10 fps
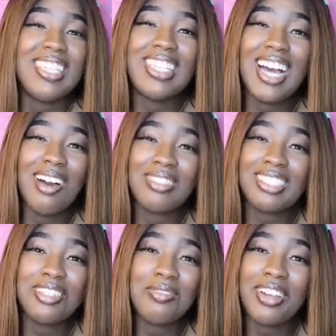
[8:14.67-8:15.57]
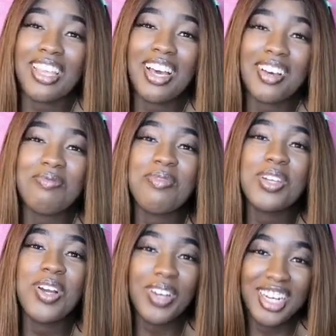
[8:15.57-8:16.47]
it obviously didn't work out. We
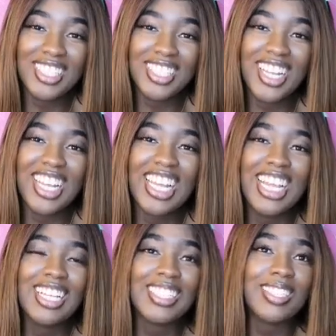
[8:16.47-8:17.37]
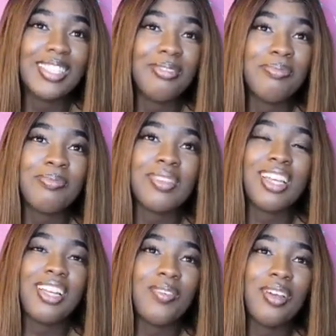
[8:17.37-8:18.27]
gonna get into that. So
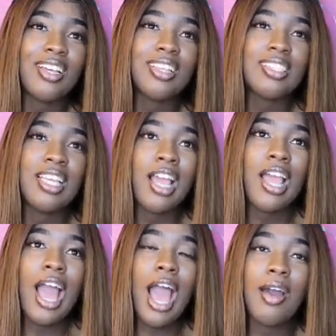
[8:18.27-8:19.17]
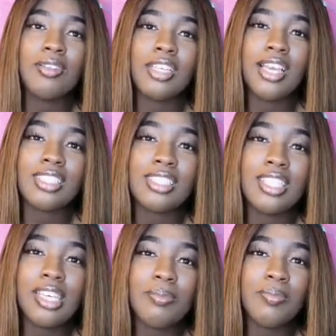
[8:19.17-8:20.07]
anyways, I'll text
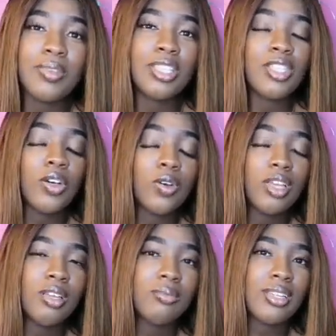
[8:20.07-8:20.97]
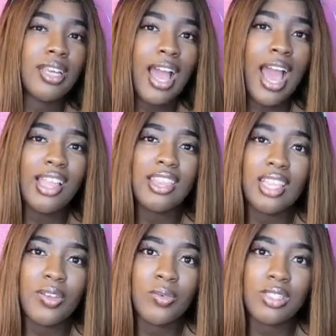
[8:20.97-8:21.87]
him and told him that I
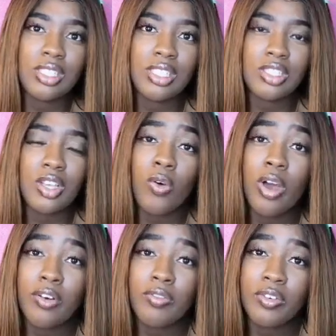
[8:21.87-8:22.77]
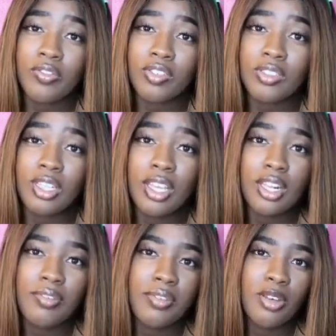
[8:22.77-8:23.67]
think we should just go out for the first day and
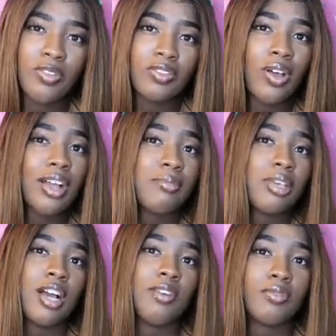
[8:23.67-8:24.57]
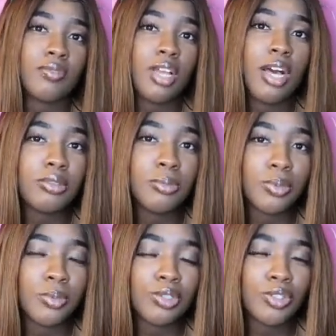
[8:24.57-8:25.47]
get a feel, so I can be
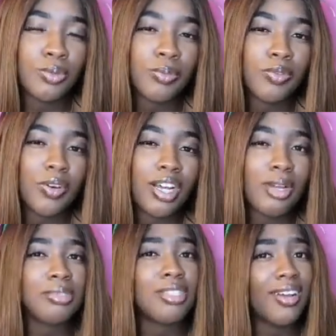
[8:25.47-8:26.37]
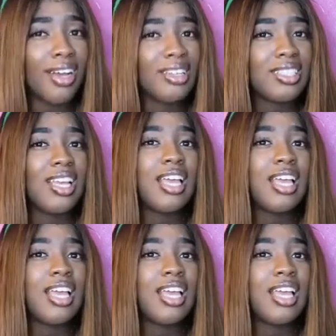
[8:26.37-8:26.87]
comfortable with you before I come to your house,